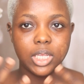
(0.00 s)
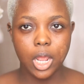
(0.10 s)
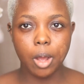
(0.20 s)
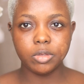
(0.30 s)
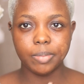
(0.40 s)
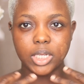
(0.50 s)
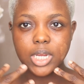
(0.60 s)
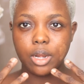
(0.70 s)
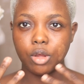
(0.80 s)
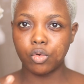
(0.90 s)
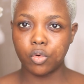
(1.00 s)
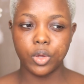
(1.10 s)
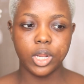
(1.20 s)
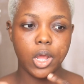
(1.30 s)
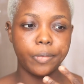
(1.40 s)
It helps my channel grow,
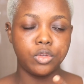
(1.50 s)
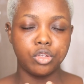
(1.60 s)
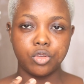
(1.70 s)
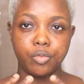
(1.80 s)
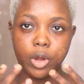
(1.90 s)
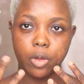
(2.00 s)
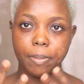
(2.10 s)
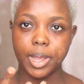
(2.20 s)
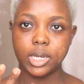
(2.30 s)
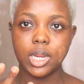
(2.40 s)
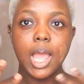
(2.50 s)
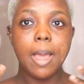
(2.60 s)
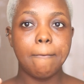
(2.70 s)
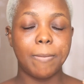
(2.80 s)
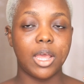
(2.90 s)
it helps YouTube recommend
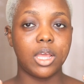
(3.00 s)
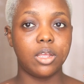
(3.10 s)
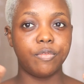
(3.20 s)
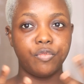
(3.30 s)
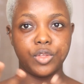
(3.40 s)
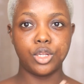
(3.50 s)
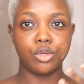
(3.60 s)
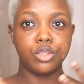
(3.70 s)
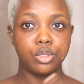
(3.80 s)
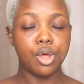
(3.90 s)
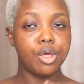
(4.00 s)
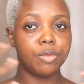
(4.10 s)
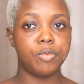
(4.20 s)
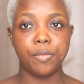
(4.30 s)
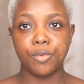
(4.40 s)
my videos to
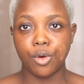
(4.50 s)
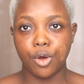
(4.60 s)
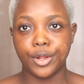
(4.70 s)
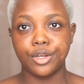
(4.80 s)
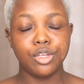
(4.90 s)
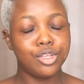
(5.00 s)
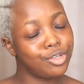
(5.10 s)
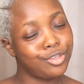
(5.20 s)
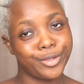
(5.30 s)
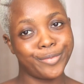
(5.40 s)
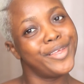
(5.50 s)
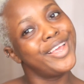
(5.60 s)
other people on YouTube.